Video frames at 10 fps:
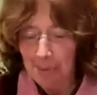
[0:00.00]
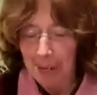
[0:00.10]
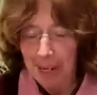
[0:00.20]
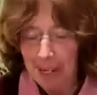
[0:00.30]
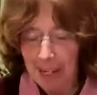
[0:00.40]

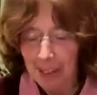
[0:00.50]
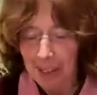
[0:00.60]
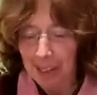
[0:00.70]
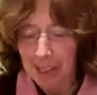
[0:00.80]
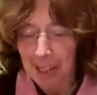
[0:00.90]

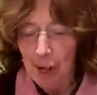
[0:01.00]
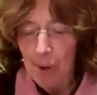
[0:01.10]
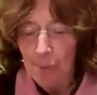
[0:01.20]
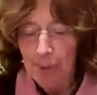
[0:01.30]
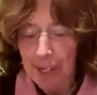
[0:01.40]
pass.
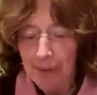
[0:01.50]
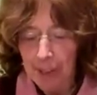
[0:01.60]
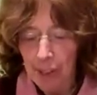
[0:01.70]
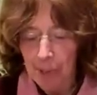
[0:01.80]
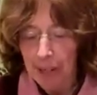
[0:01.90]
But if
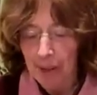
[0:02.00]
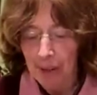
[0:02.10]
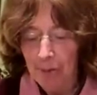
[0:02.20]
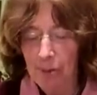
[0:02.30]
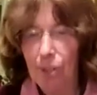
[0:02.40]
it's
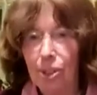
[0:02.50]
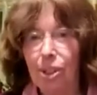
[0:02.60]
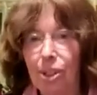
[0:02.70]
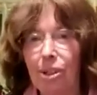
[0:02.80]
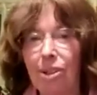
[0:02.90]

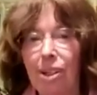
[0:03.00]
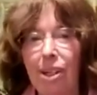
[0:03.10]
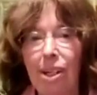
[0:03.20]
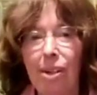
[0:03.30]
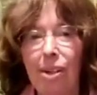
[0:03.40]
beneficial,
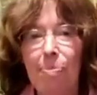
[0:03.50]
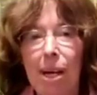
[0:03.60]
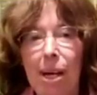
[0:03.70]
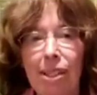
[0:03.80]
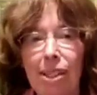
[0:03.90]
the
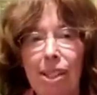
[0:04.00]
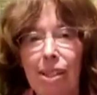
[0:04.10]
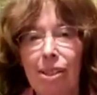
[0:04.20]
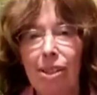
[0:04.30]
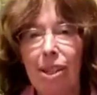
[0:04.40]
passing
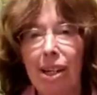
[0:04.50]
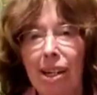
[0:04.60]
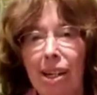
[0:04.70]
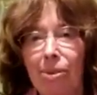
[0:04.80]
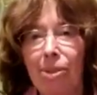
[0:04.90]
is
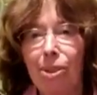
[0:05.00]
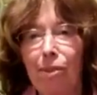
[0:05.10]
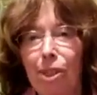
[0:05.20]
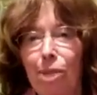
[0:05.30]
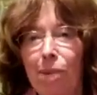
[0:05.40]
allowed. So if
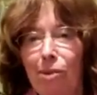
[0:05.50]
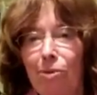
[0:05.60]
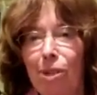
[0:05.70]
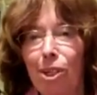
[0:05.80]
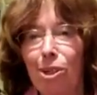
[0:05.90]
it's
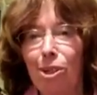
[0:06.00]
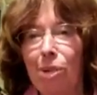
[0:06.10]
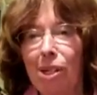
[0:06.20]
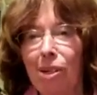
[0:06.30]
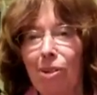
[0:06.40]
beneficial, we
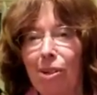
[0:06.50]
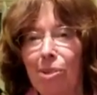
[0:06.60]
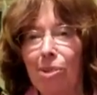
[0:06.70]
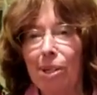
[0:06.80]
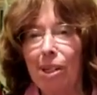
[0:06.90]
can learn
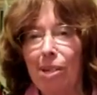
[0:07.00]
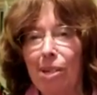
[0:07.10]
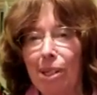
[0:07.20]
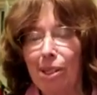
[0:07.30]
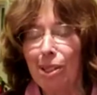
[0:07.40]
the
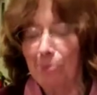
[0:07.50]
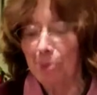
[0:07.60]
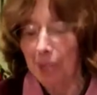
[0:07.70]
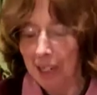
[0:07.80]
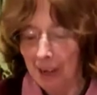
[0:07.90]
Pneumius and
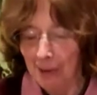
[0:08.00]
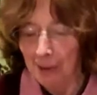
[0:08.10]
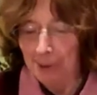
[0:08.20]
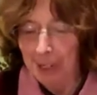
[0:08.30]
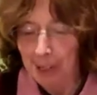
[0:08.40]
bring down the
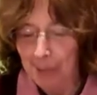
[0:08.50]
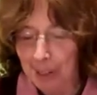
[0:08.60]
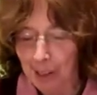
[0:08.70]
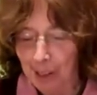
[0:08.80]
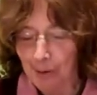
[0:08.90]

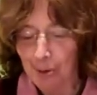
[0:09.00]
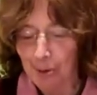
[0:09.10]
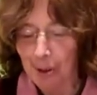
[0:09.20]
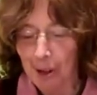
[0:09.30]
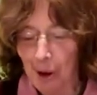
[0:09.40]
Pneumius of
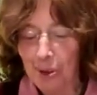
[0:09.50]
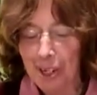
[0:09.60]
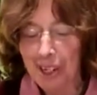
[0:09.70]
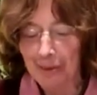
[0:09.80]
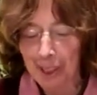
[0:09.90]
Torah,
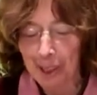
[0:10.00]
only if it's